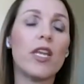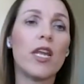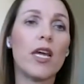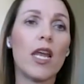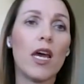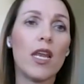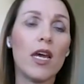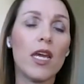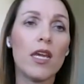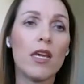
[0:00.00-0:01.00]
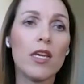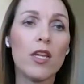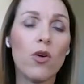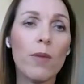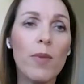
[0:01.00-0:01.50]
and I, you
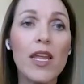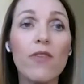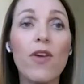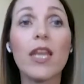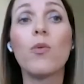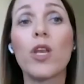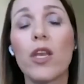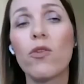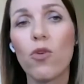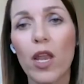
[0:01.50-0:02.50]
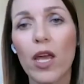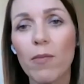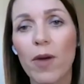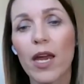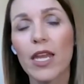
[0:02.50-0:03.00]
know, I believe anyone in a role like
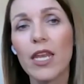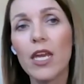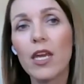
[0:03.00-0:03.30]
mine,